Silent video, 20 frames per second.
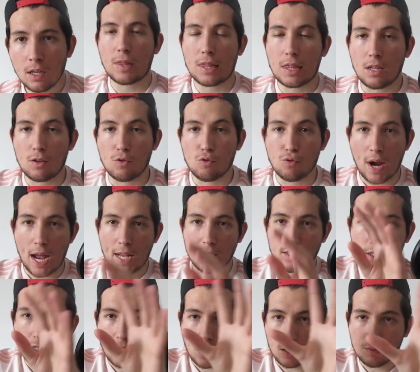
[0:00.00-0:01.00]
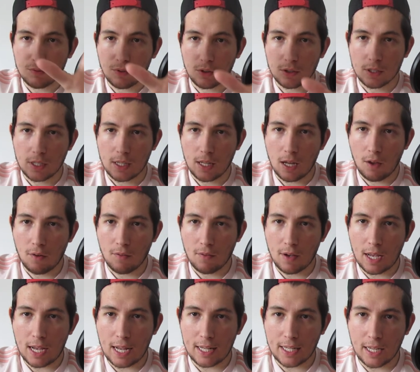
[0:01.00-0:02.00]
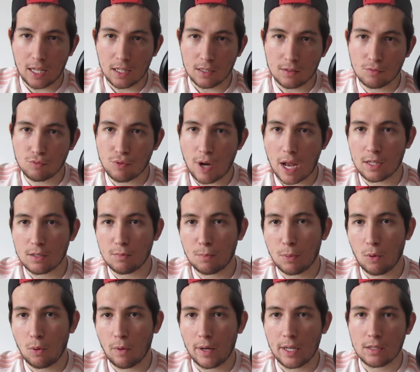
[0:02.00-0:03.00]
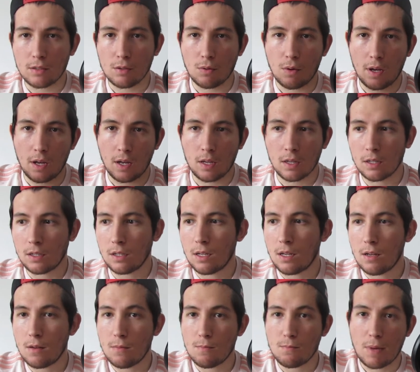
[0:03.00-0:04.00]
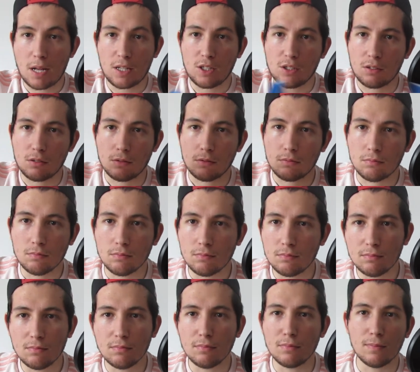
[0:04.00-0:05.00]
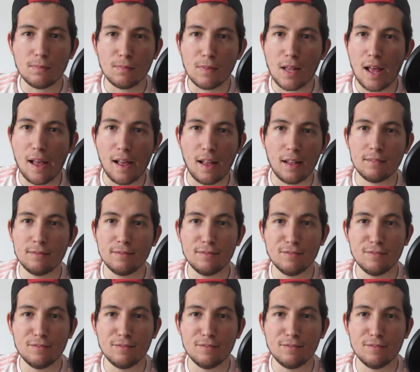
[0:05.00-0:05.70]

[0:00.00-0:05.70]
the train starts frosting over, and he gets transported to a magical uh,